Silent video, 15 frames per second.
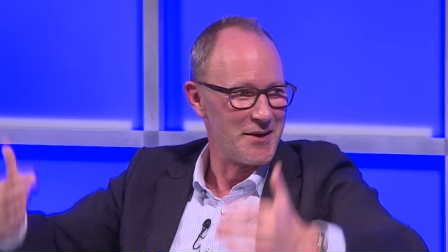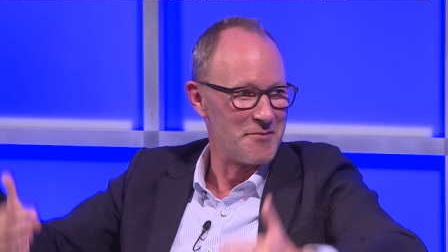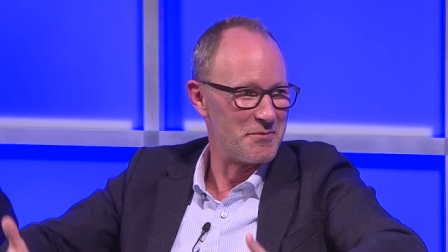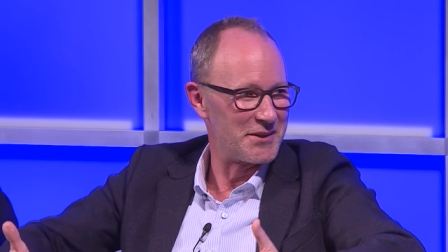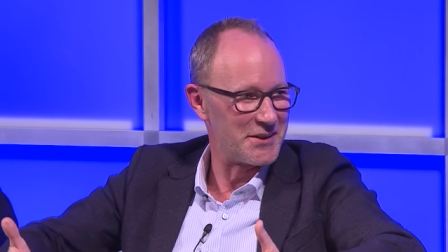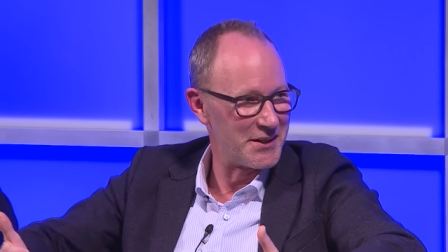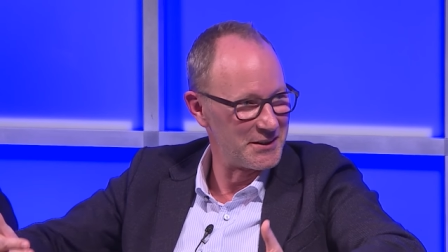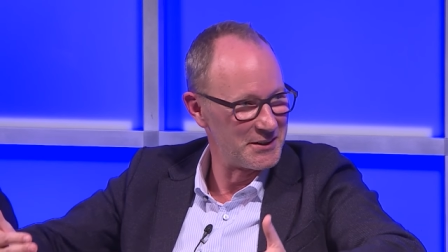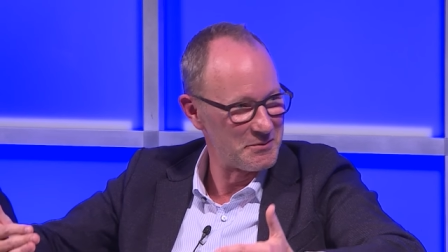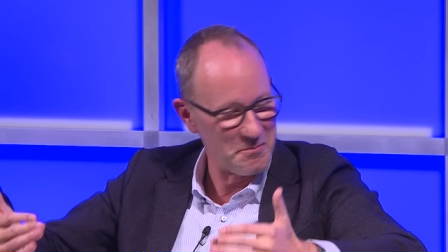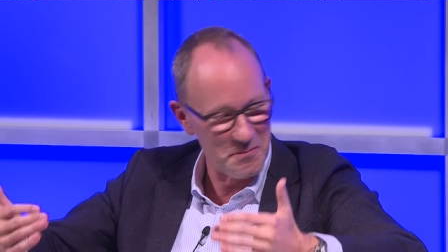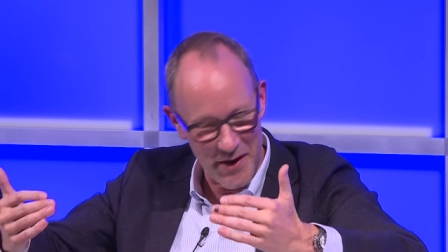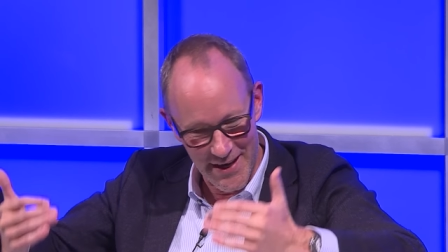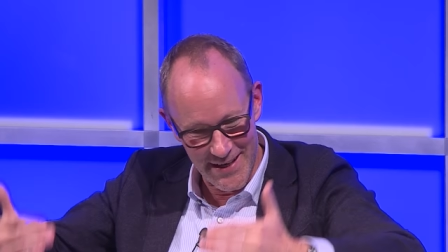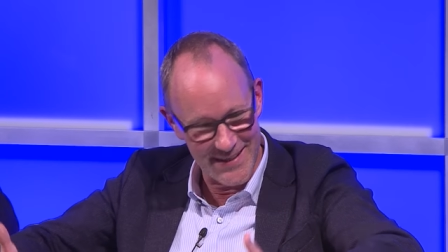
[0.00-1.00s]
but till the
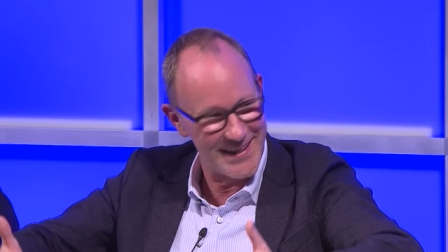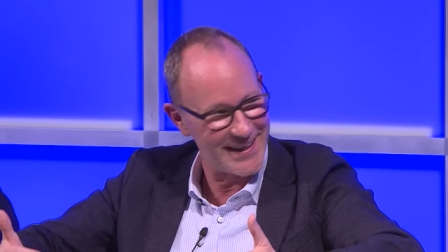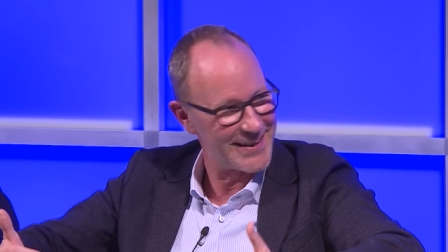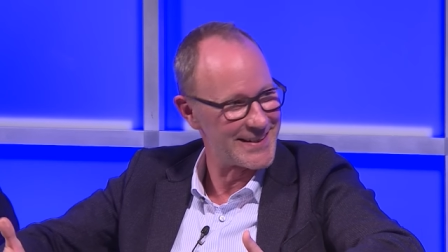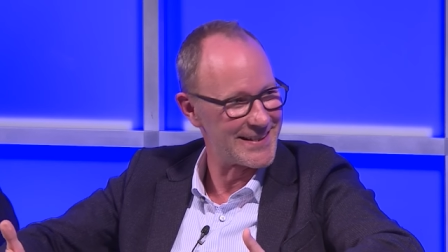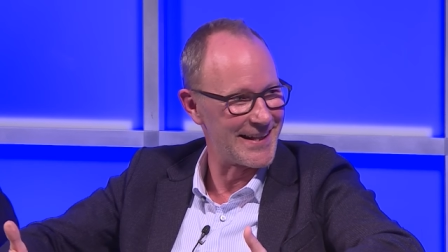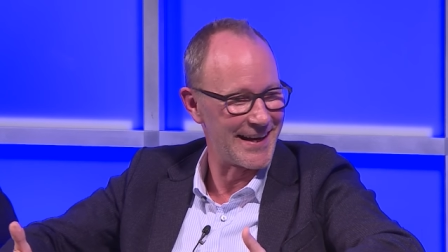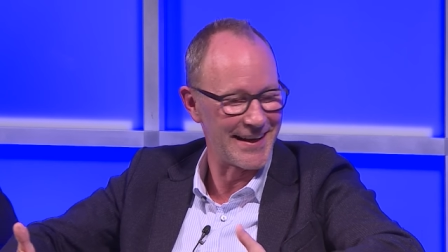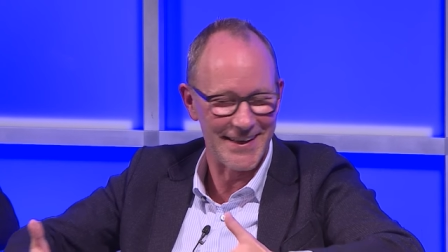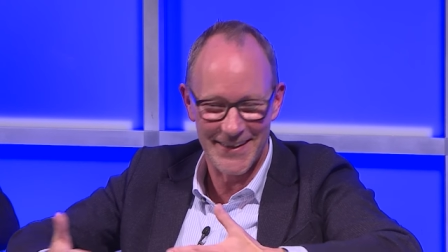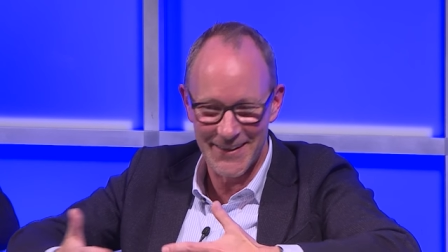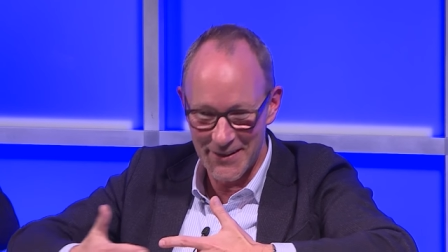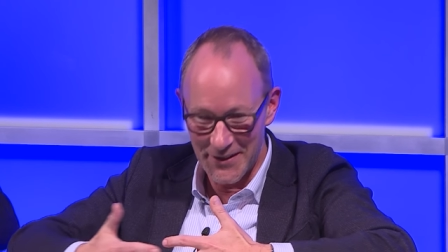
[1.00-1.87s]
basics like